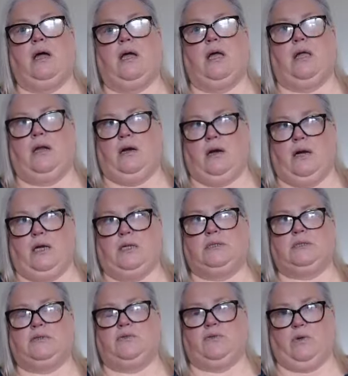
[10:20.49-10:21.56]
In
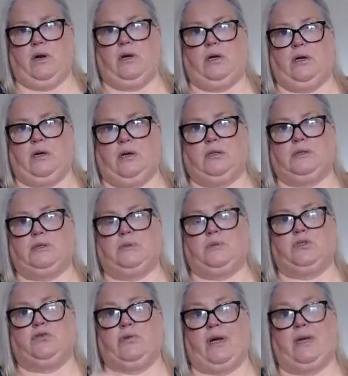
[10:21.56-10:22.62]
Ireland, if you are in Ireland, I
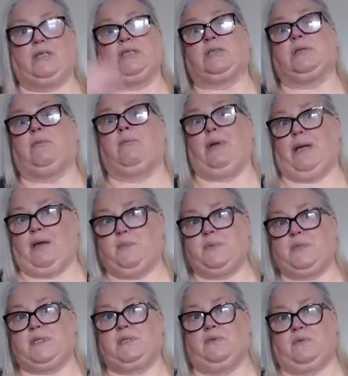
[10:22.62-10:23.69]
would direct you to
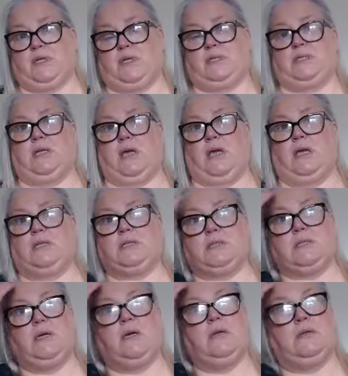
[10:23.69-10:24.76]
MABS if that's the
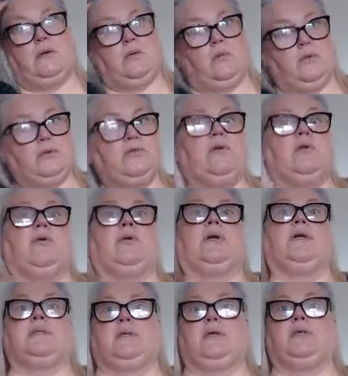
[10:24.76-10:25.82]
case. They're a wonderful
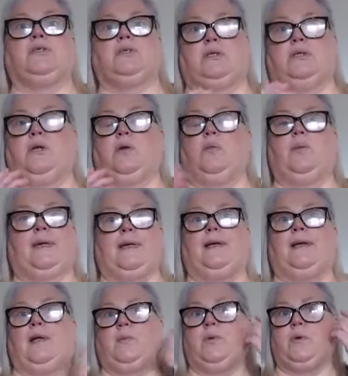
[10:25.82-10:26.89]
organisation and they will
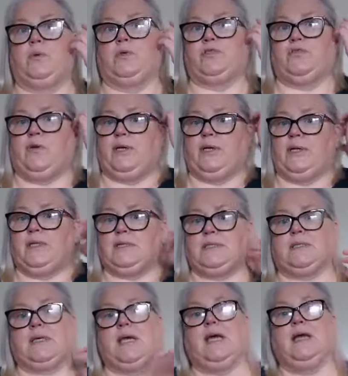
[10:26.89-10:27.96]
help you with your
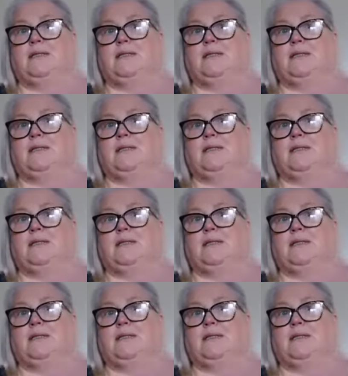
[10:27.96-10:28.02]
finances.